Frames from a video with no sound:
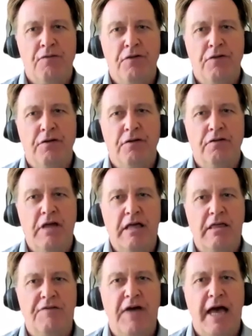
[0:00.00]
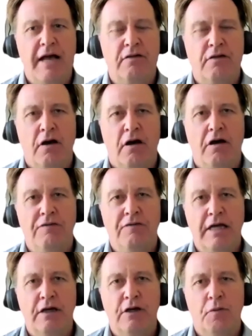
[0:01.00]
through successive acts of
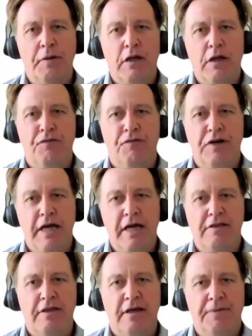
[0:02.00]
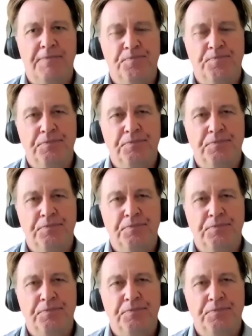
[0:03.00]
economic euthanasia.